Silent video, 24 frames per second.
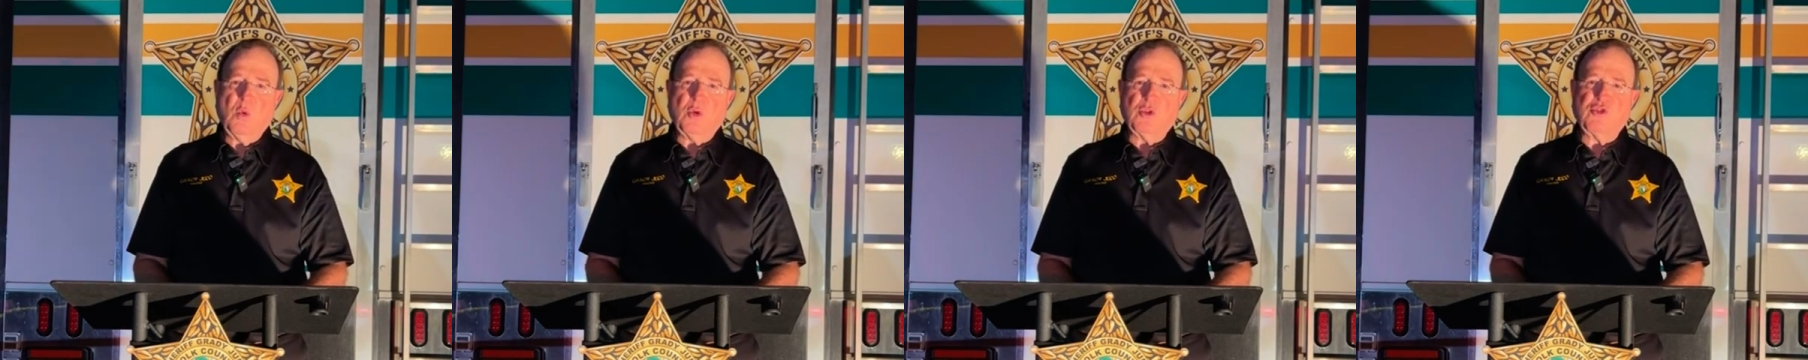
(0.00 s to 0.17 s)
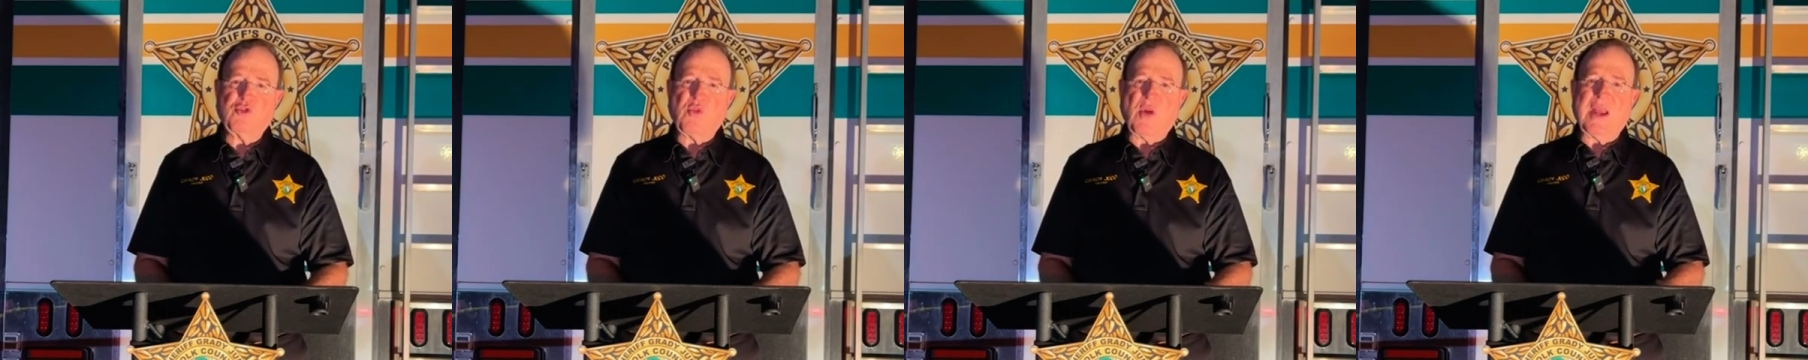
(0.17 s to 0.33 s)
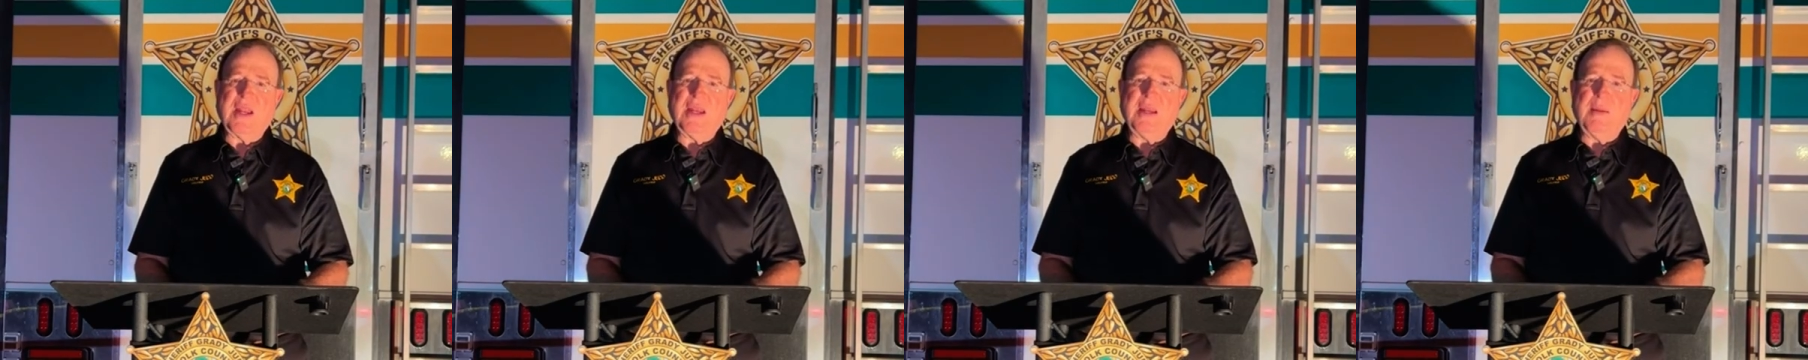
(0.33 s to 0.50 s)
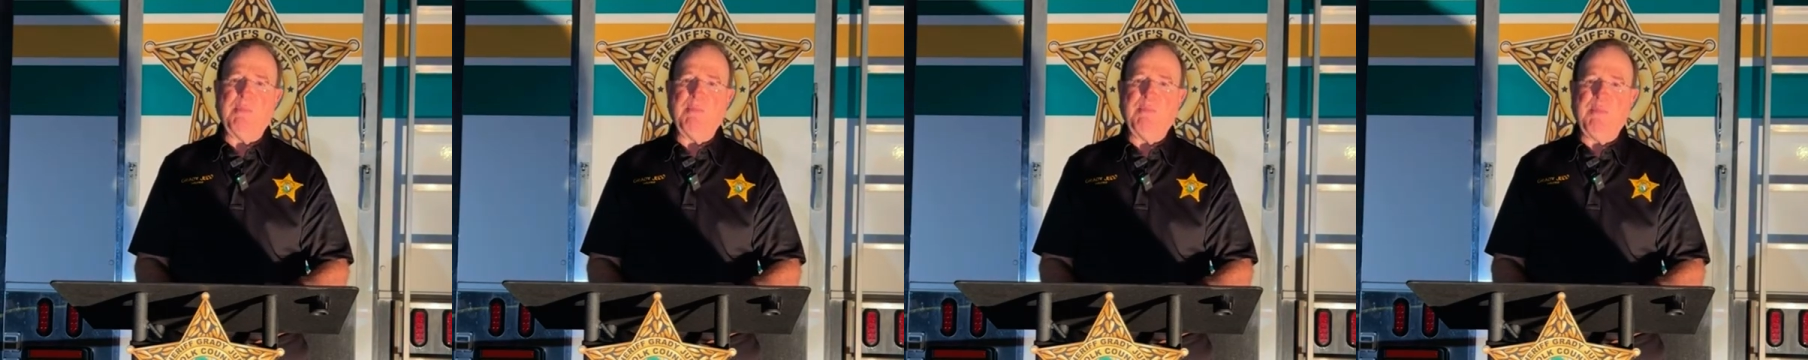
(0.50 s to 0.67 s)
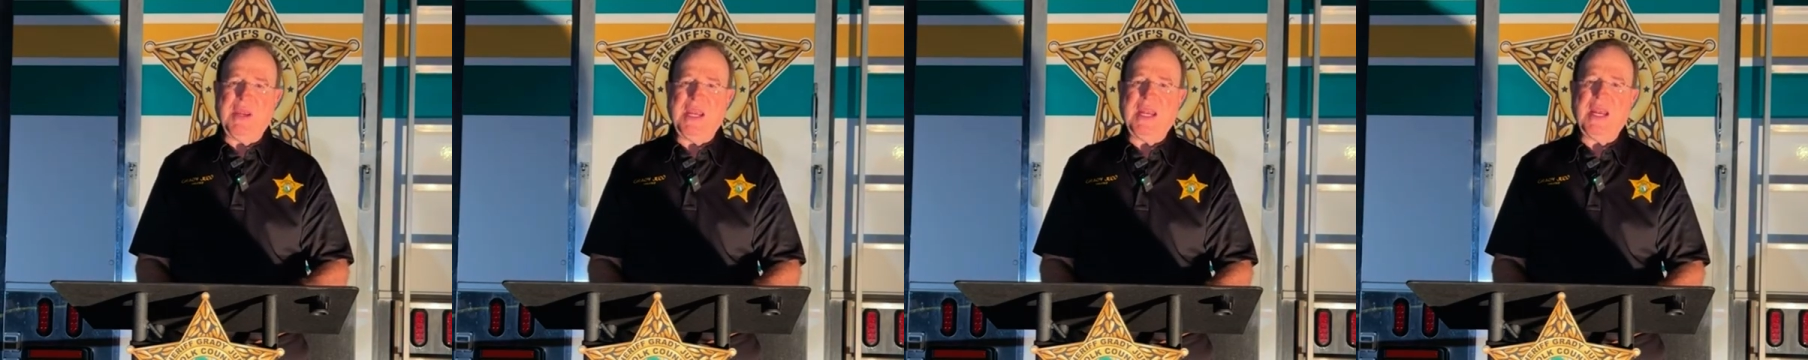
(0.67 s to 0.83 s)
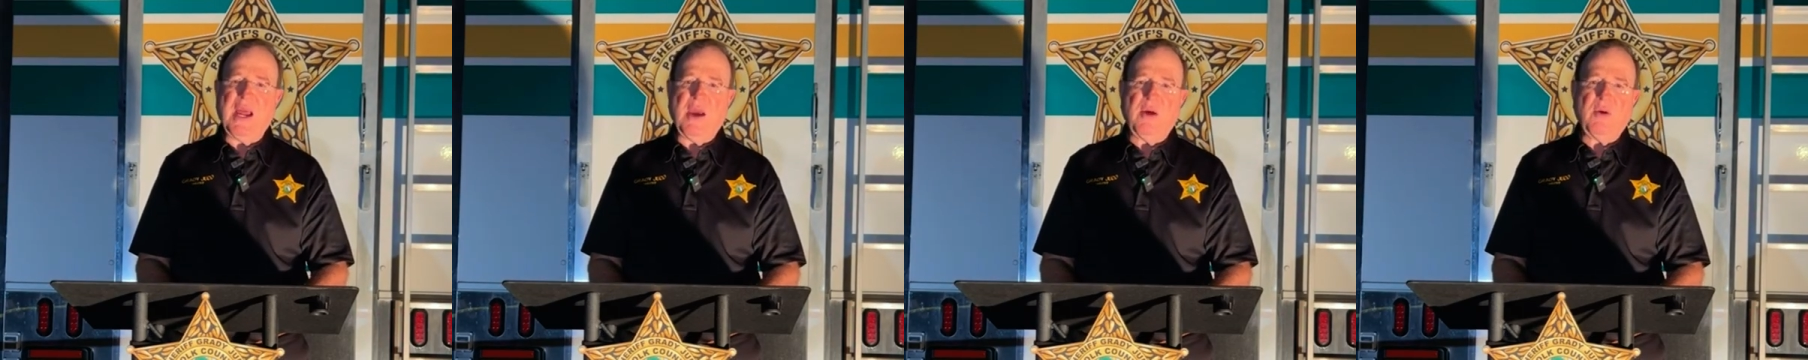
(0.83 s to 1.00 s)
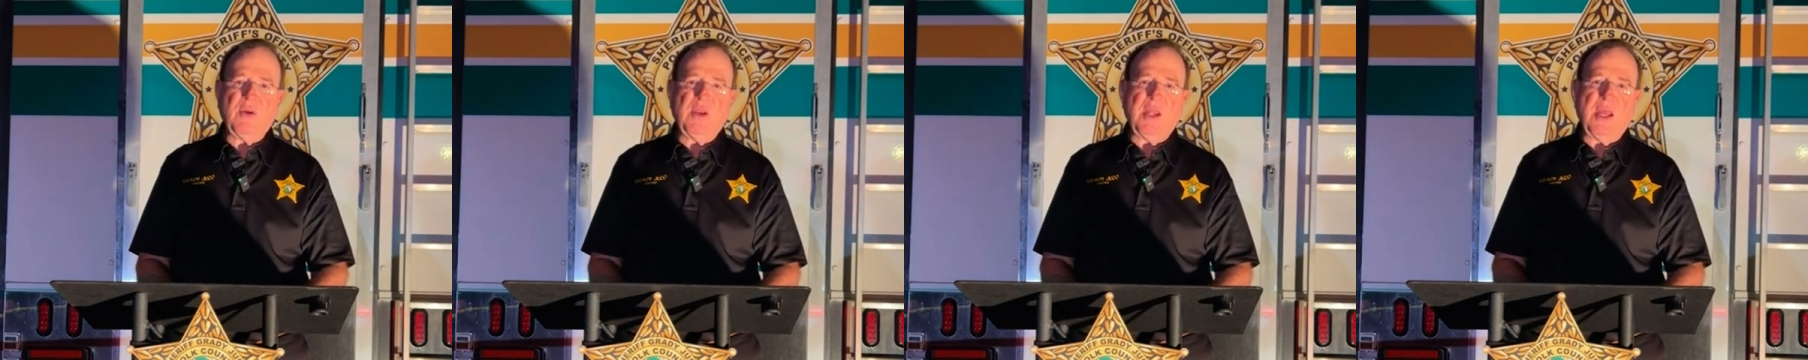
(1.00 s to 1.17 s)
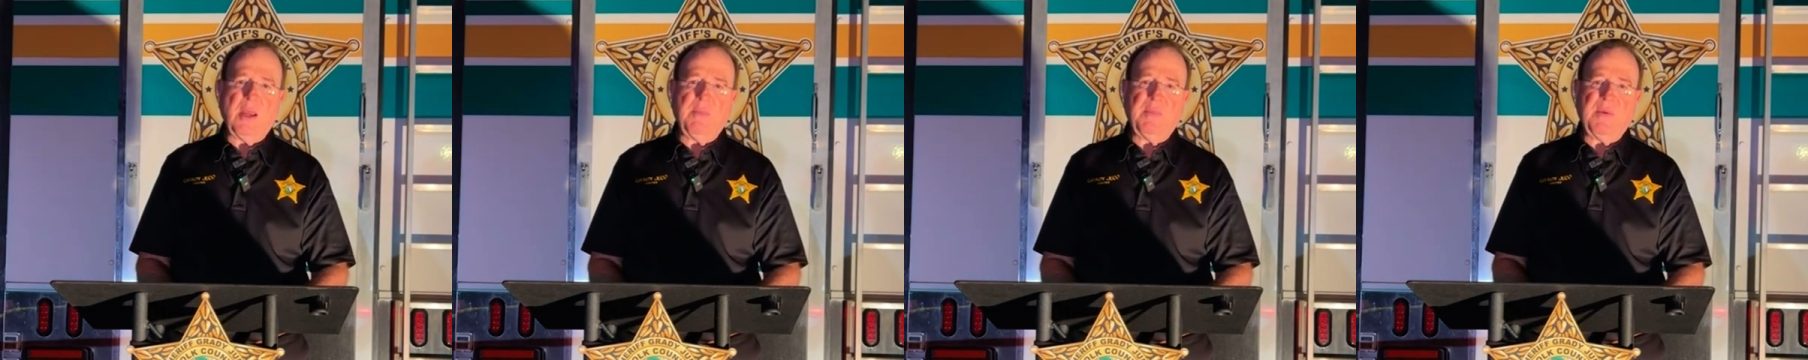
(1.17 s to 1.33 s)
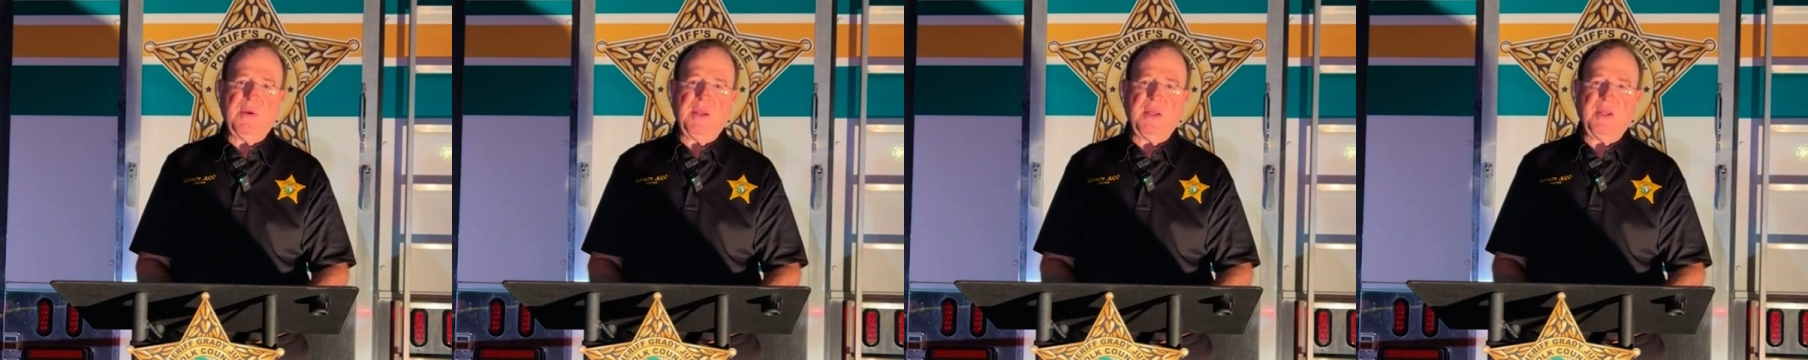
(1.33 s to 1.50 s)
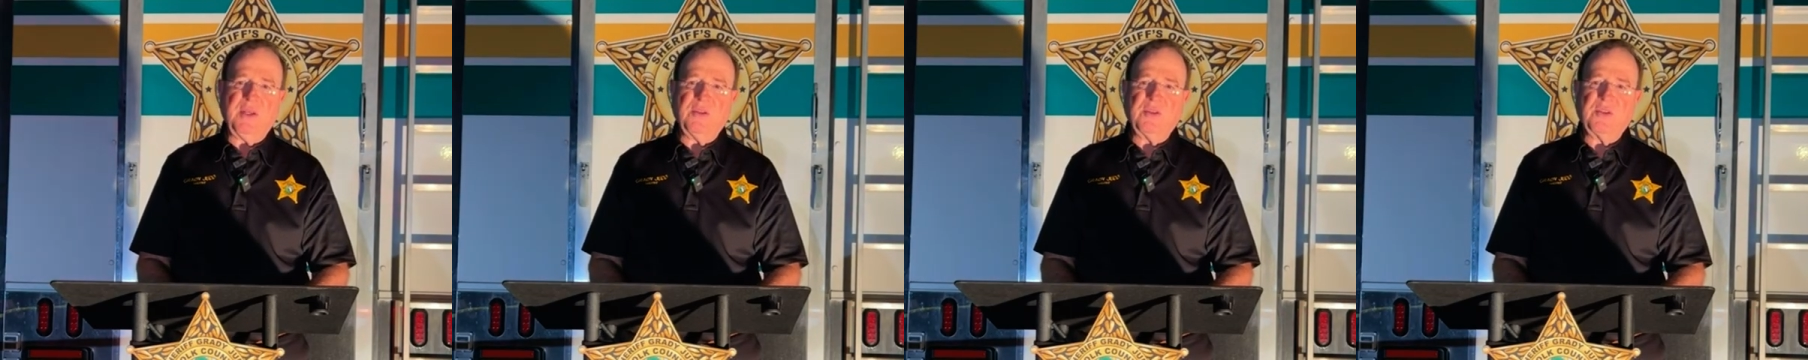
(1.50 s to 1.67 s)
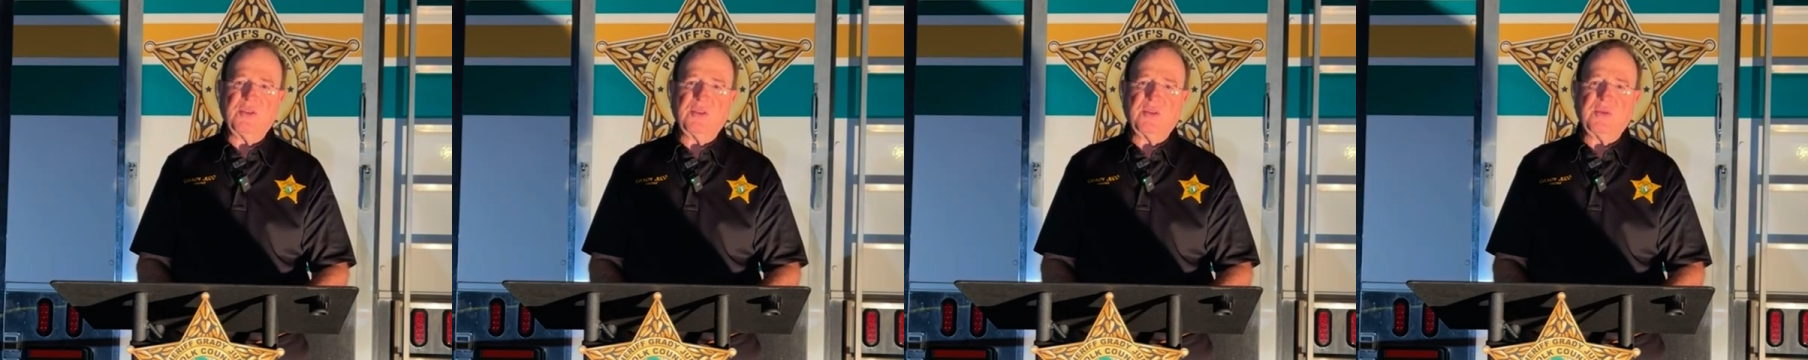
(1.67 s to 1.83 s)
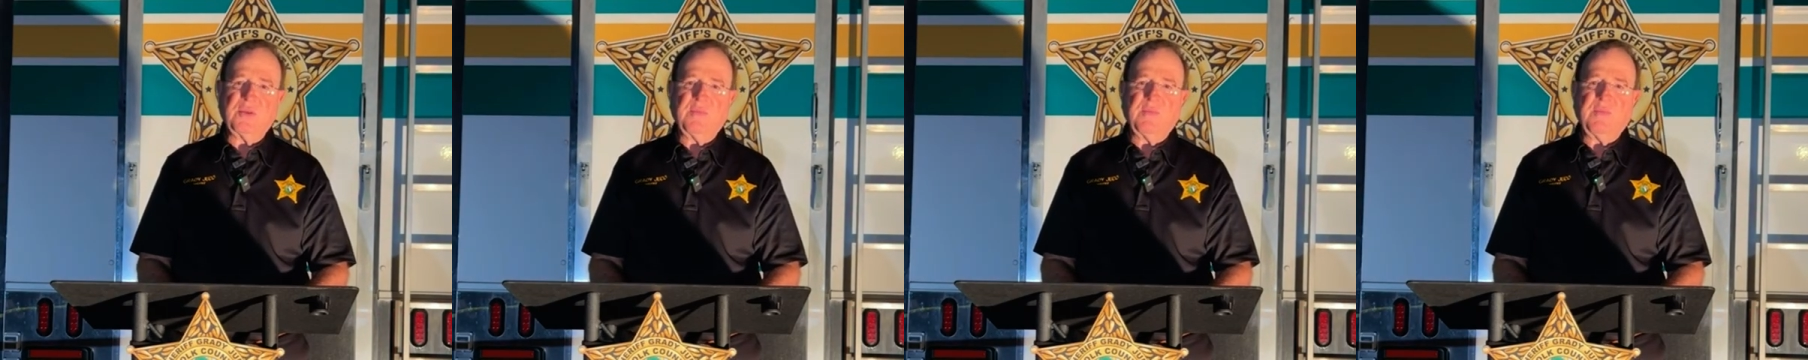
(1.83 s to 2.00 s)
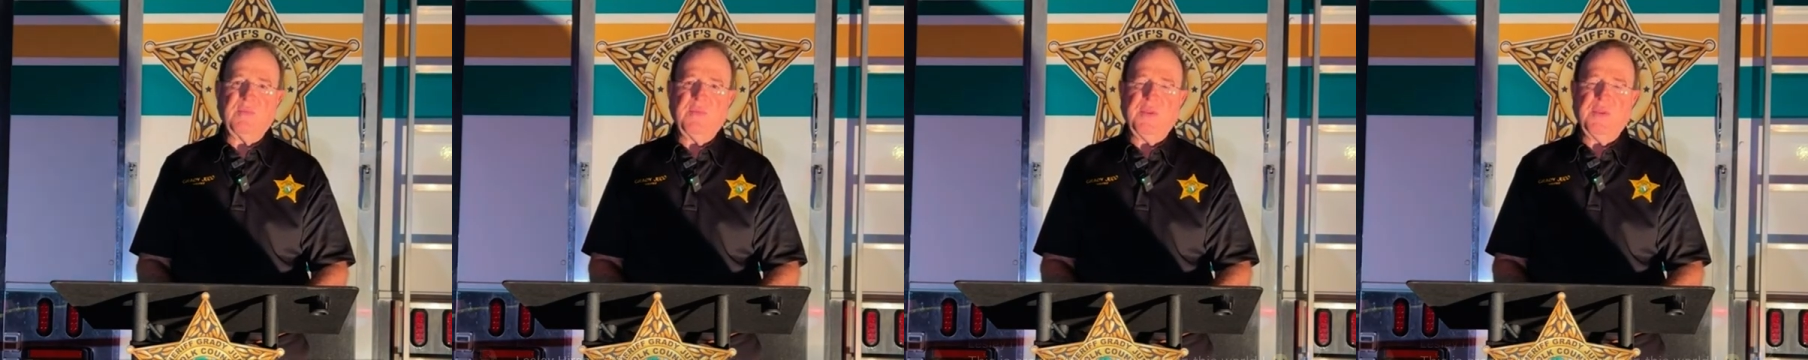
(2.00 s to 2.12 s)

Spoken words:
was trying to beat our deputies,